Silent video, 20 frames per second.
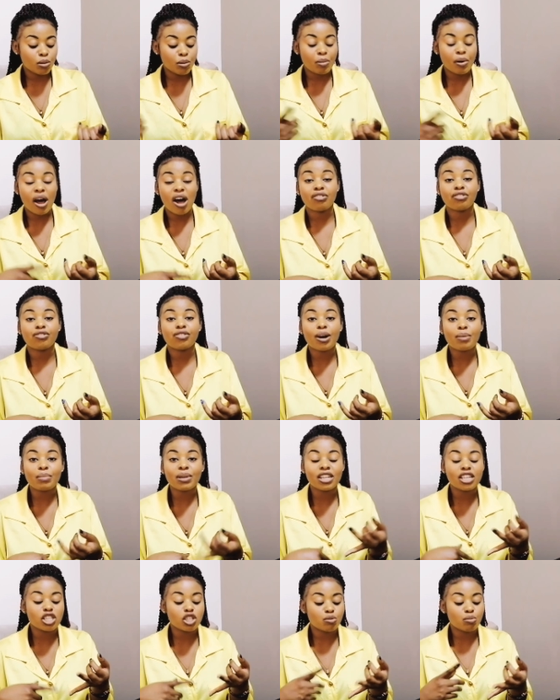people have
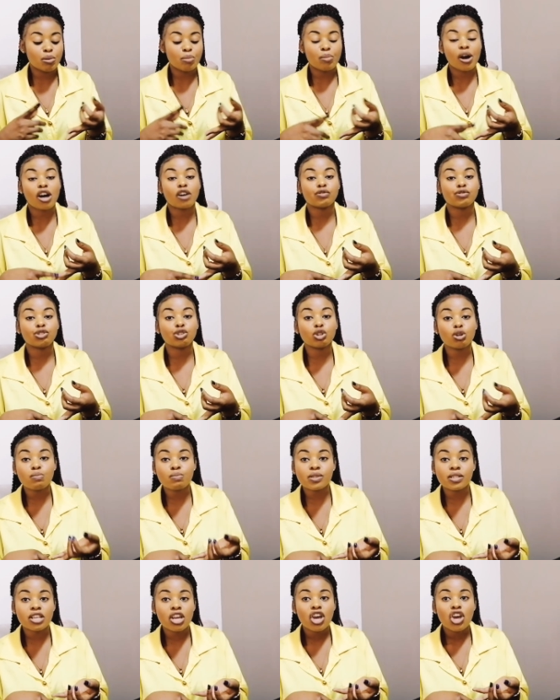families people have
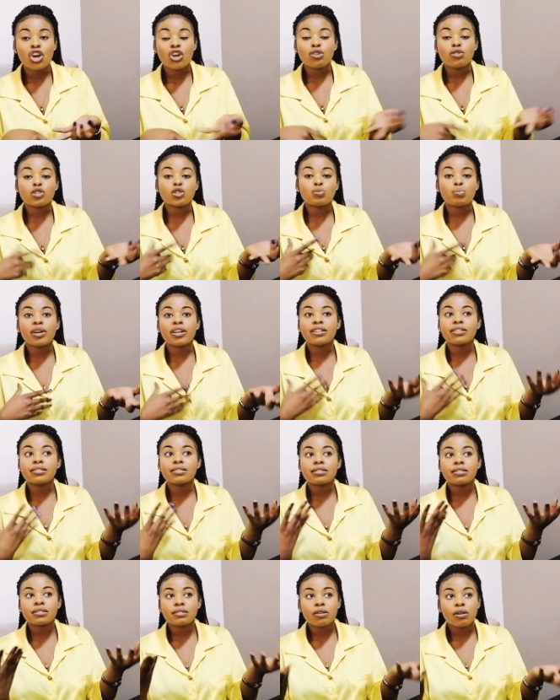jobs you spend